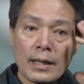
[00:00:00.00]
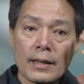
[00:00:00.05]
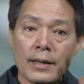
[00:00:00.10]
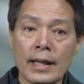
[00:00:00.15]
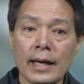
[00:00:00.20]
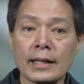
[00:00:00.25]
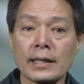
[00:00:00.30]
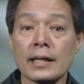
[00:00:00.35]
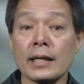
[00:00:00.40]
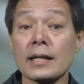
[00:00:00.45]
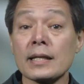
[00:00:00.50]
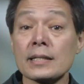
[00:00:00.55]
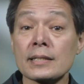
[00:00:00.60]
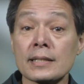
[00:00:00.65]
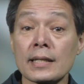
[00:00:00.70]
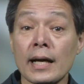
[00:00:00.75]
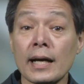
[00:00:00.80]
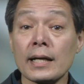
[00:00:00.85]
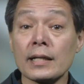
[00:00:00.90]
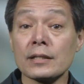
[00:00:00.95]
that can
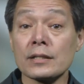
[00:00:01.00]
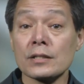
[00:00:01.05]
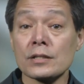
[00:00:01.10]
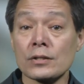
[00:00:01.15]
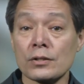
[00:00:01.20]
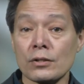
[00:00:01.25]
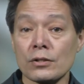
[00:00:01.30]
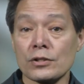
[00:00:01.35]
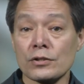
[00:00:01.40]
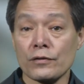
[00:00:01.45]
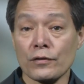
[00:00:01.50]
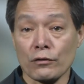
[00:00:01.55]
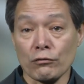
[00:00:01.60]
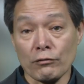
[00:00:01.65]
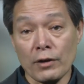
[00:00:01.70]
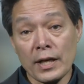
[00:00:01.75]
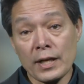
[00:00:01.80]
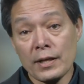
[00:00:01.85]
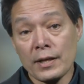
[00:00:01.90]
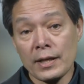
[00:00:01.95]
decide to search for
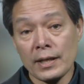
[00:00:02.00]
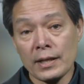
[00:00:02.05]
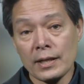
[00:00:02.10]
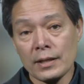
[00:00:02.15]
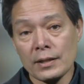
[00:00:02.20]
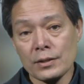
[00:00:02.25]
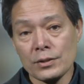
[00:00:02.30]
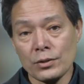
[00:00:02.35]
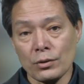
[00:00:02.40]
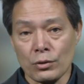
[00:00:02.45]
red things